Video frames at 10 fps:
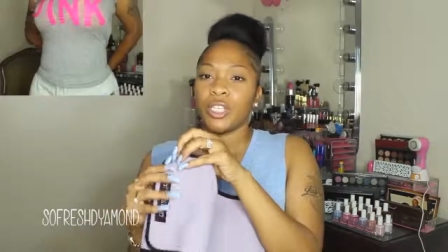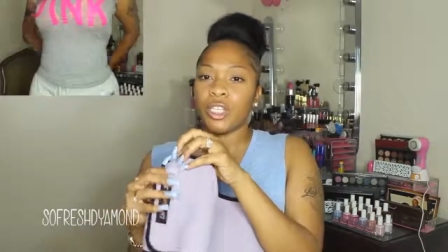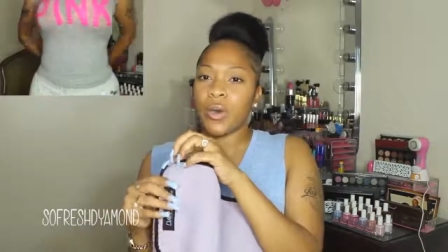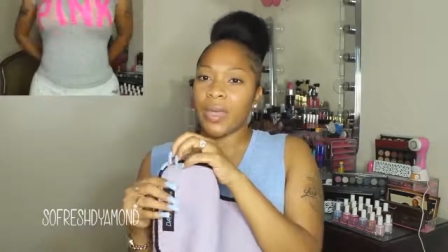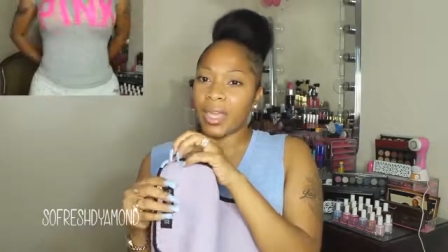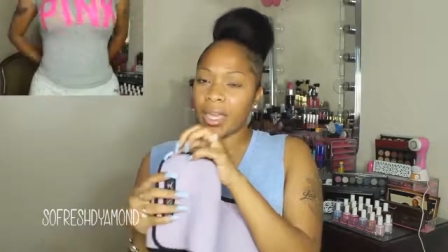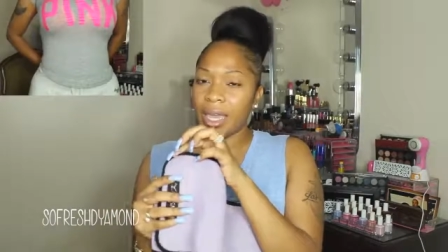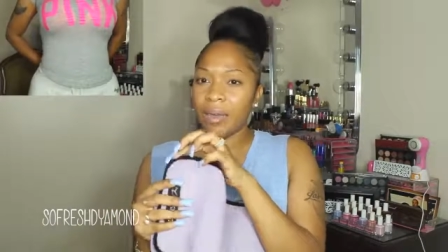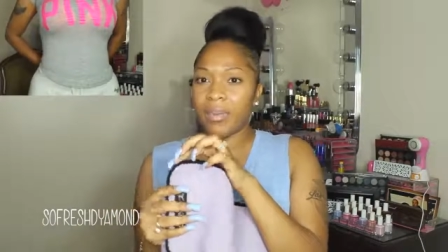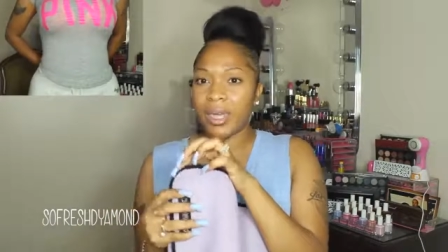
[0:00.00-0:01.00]
So it
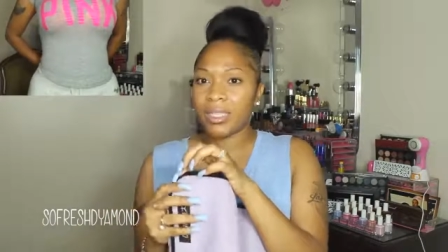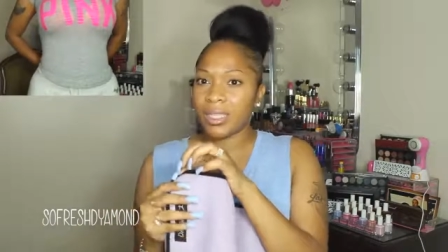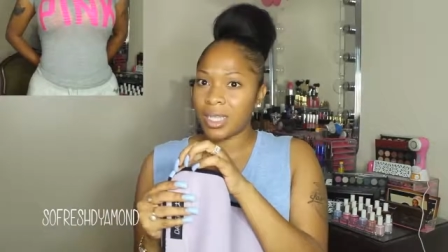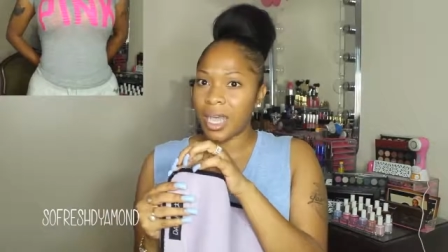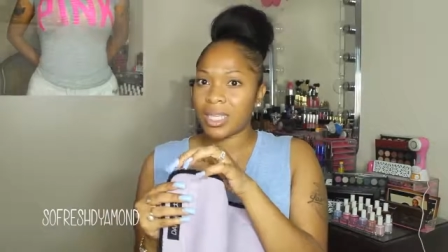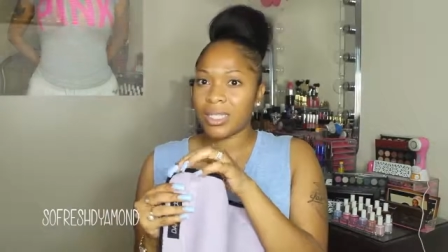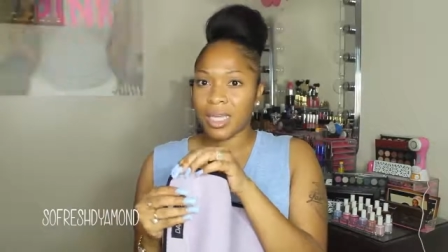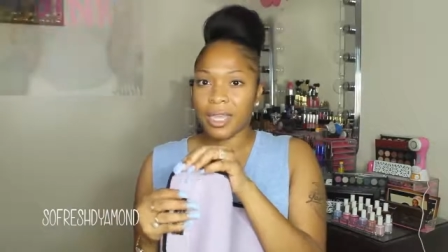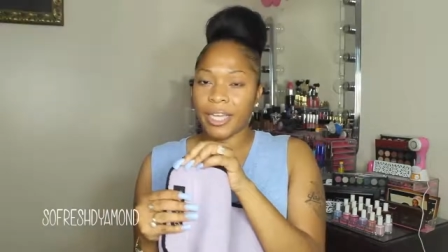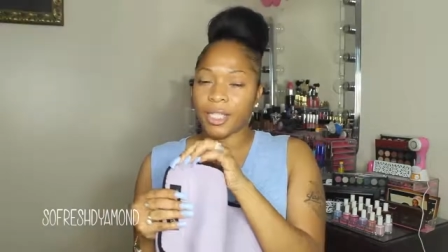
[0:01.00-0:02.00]
can be
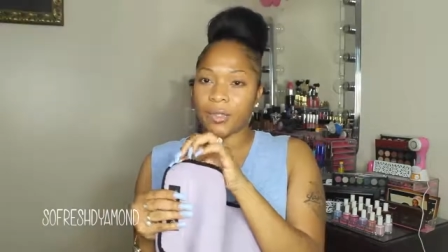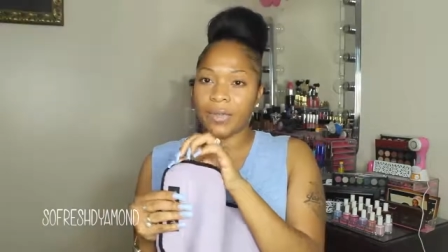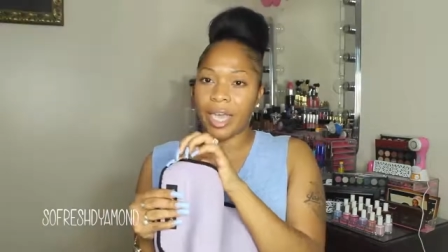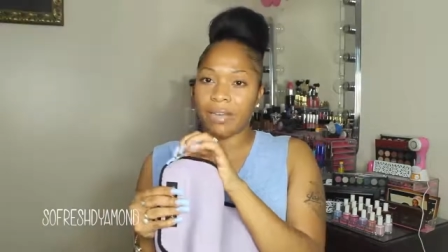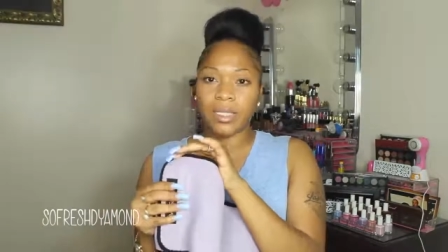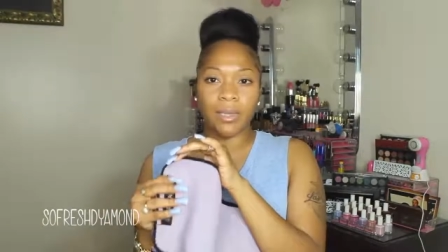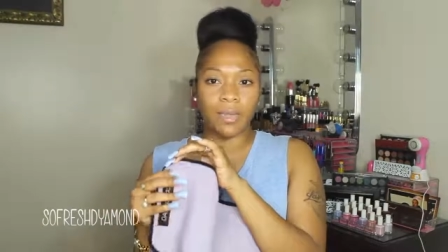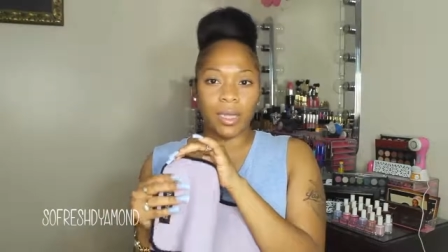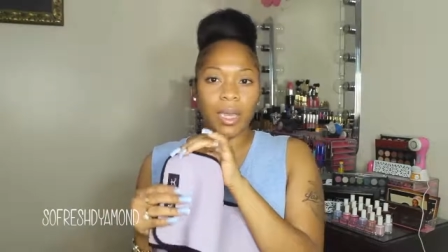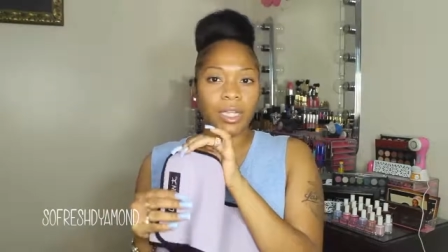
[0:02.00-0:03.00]
detected that you have
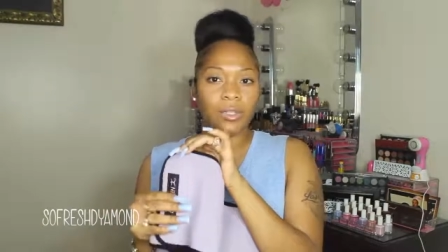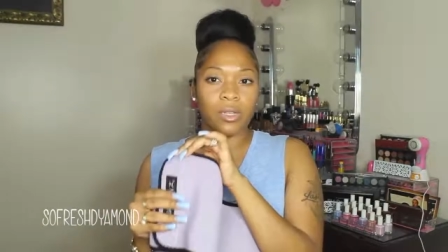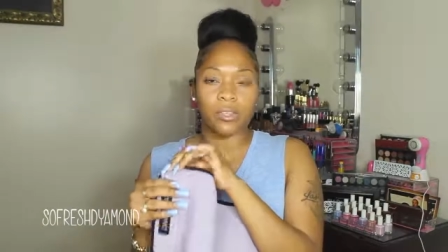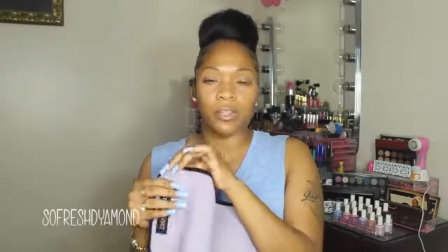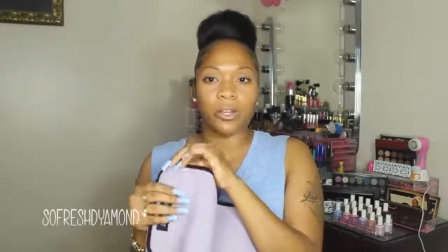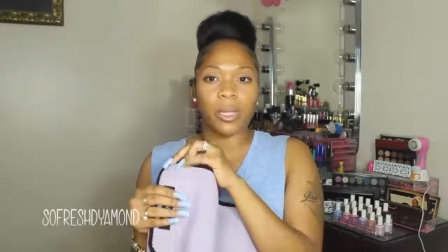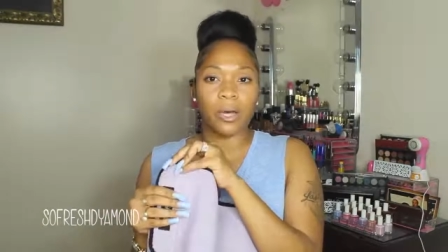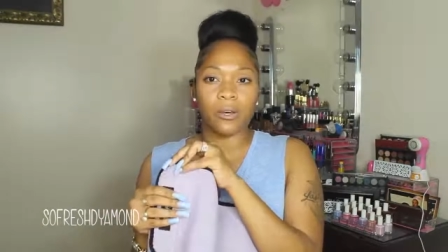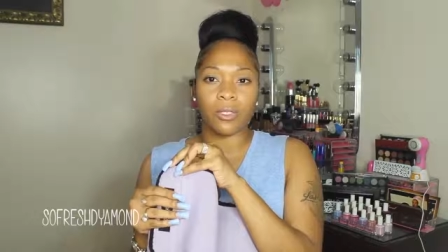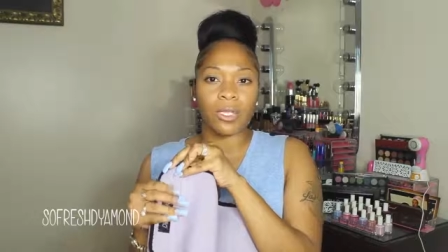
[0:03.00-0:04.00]
something underneath your
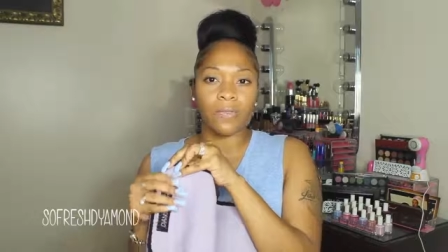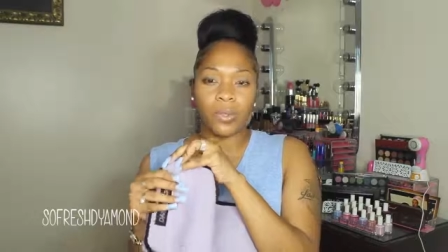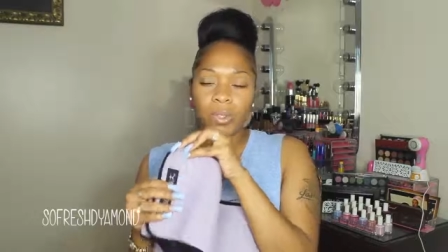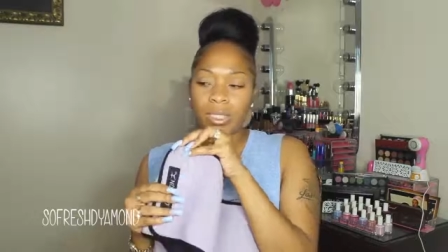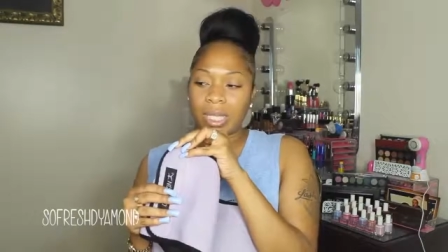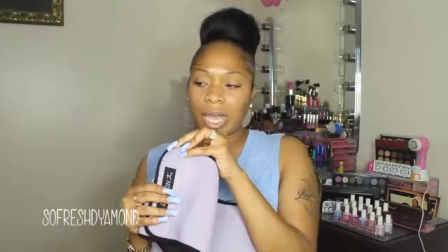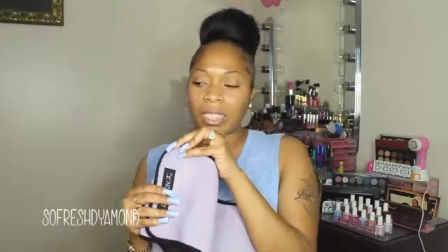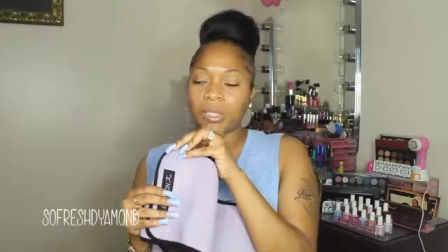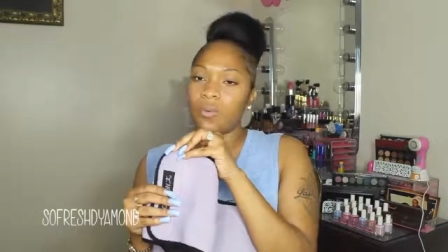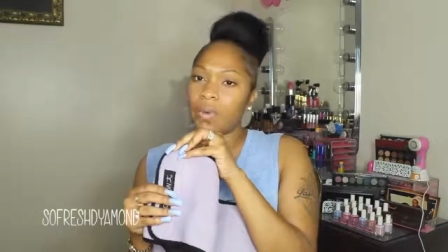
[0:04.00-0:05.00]
clothes if you
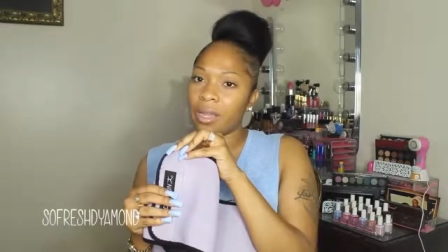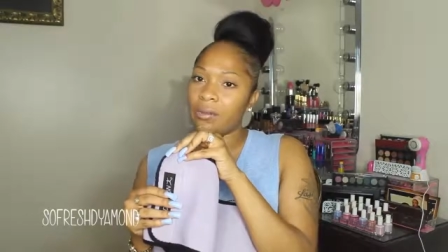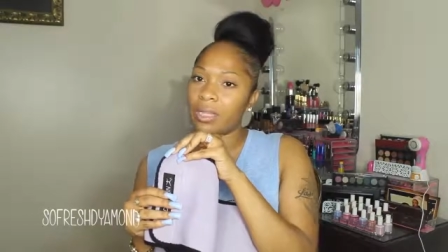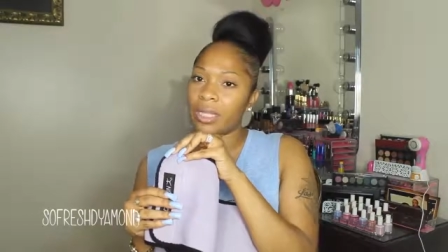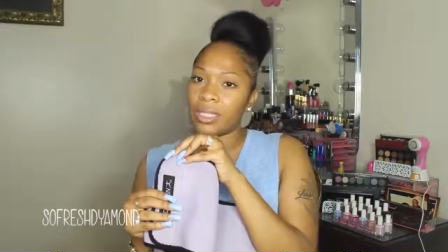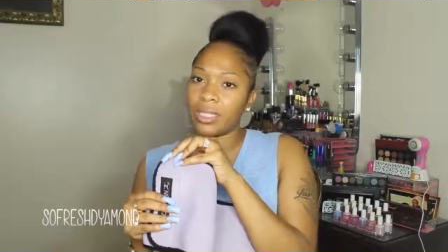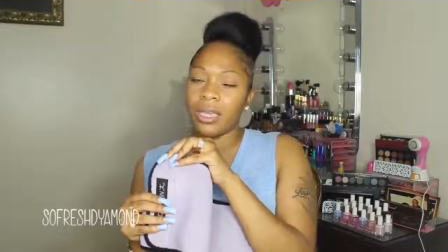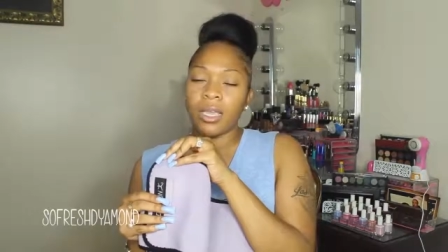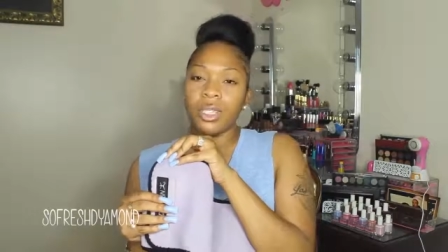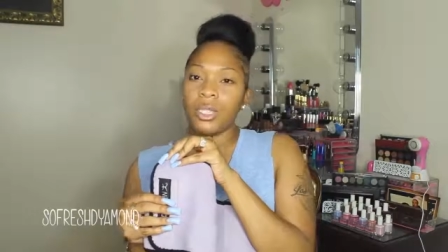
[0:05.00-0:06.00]
decide to wear this
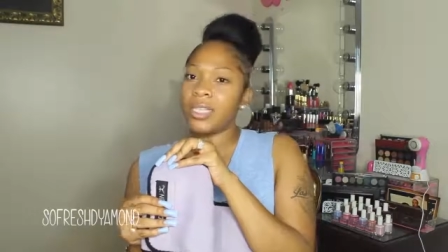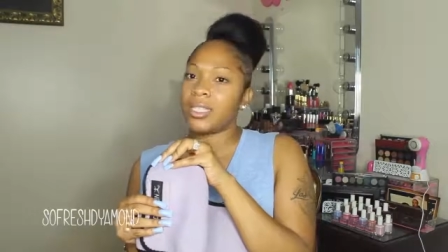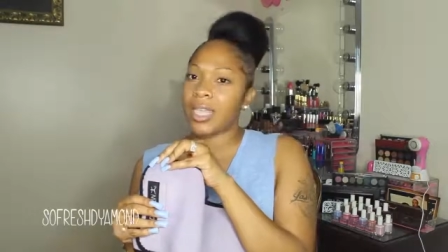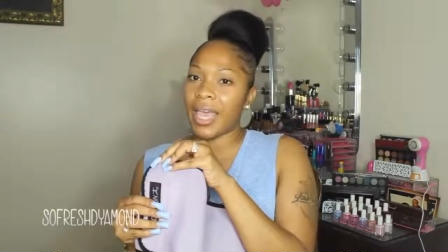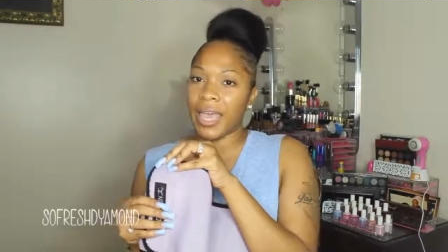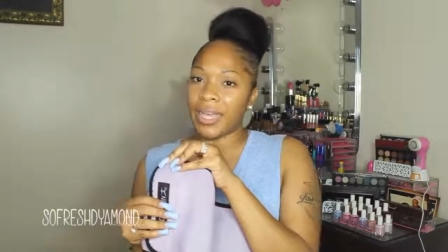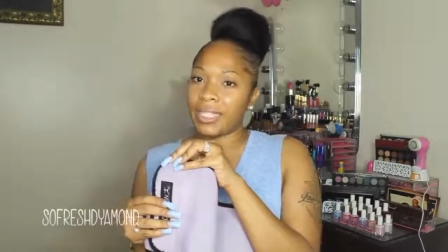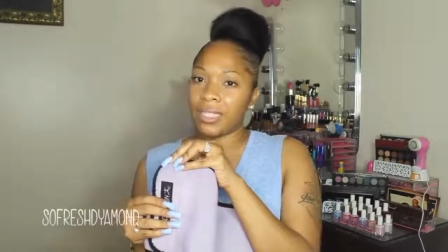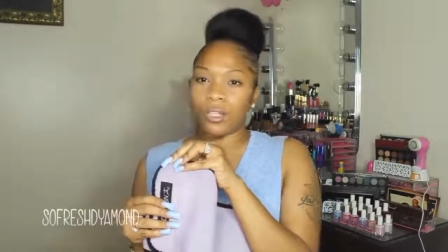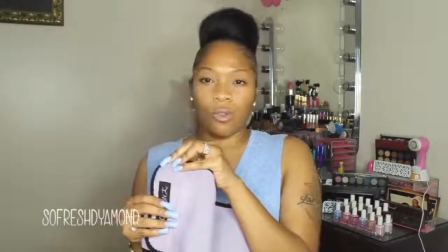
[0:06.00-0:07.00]
just
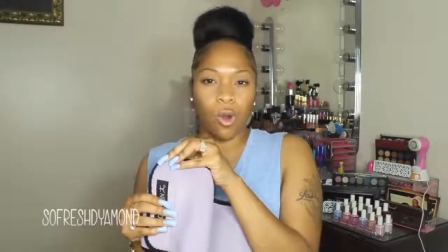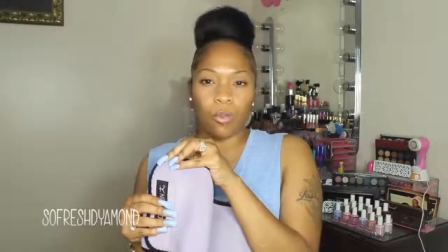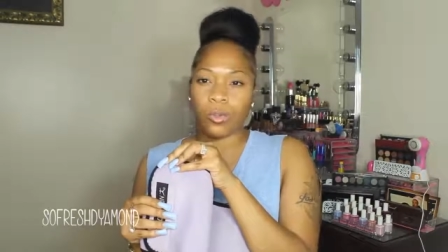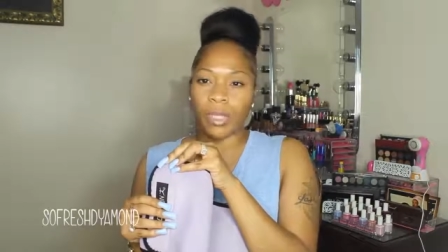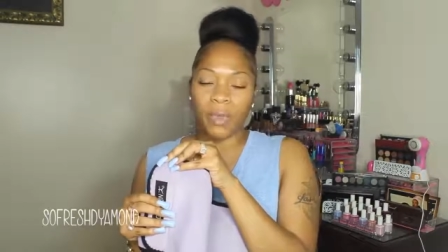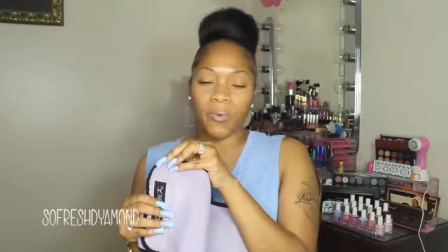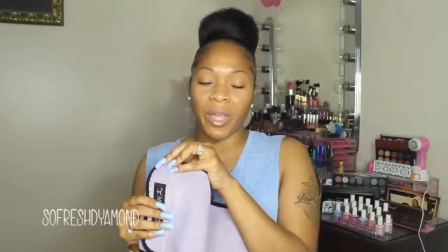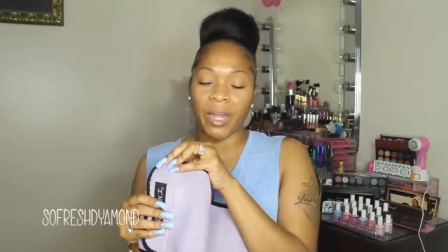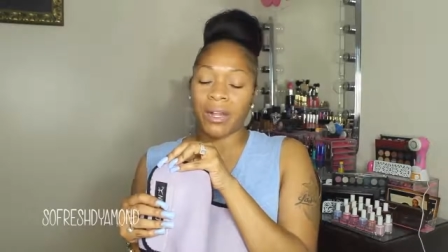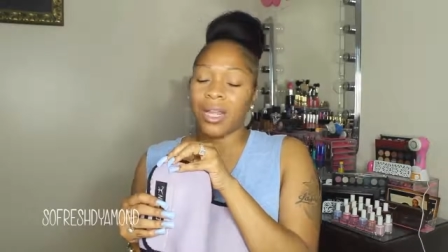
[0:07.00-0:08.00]
as a normal day
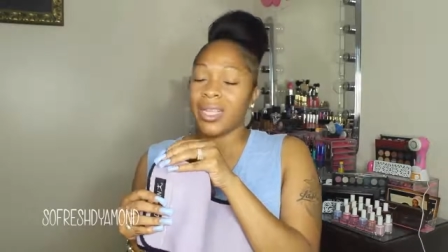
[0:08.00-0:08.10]
wear.